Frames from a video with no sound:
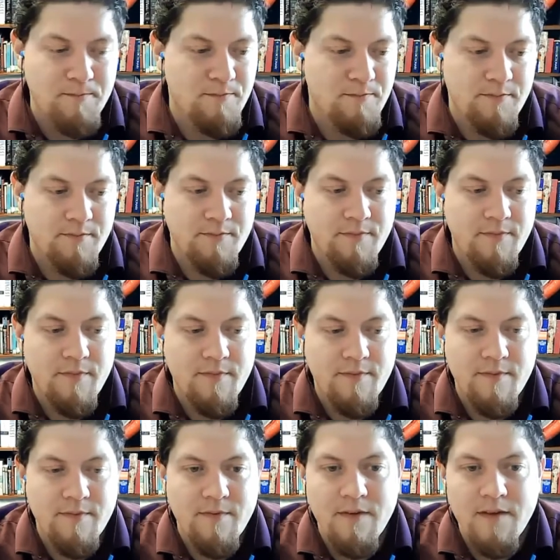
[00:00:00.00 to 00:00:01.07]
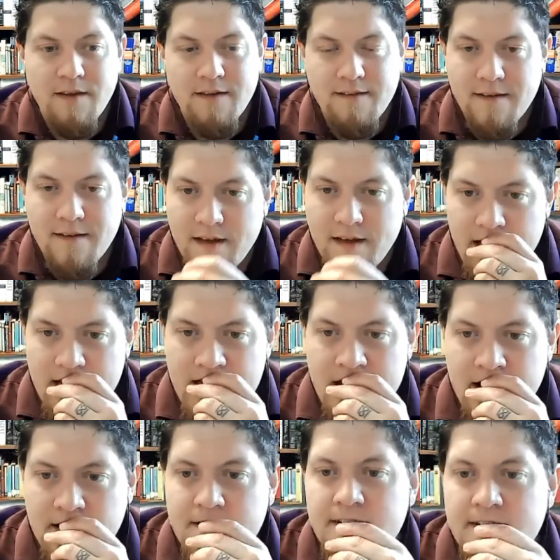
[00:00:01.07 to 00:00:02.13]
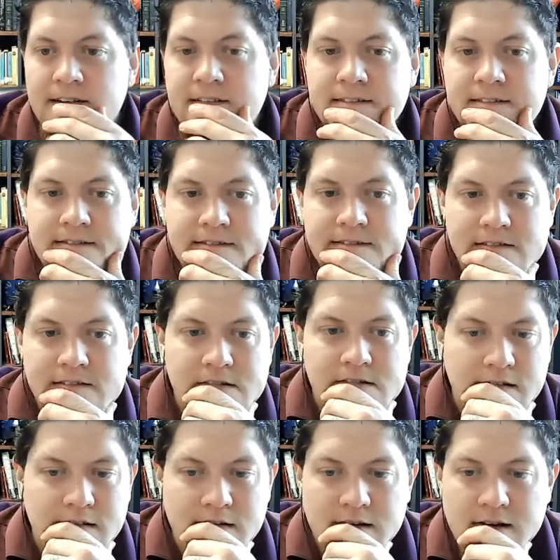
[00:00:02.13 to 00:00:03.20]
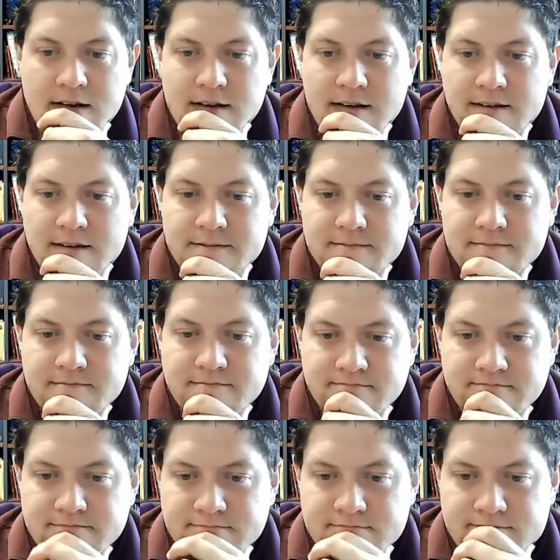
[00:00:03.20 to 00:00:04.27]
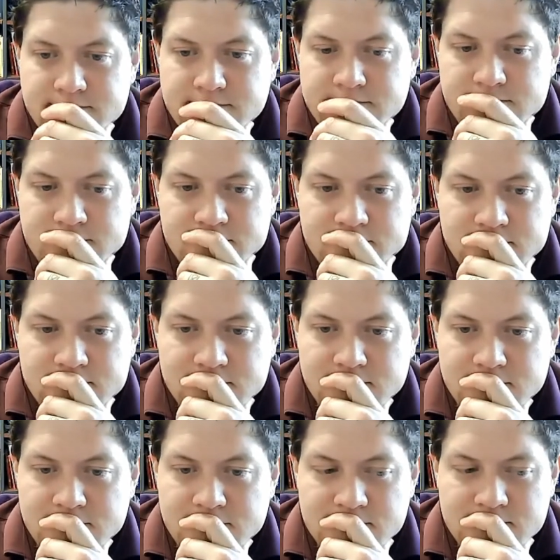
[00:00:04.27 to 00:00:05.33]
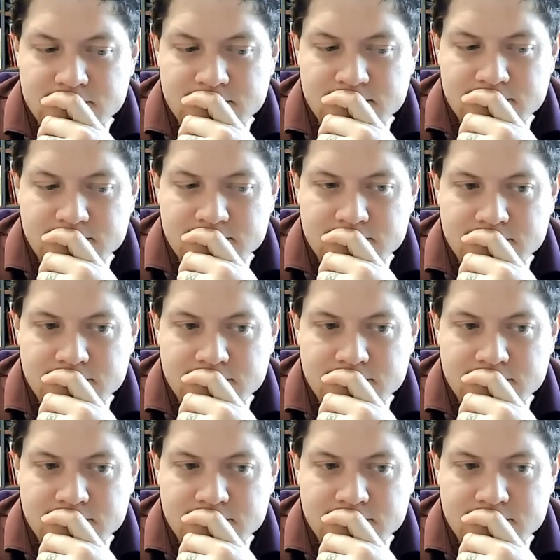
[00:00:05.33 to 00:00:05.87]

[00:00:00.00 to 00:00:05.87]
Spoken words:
Nothing is said.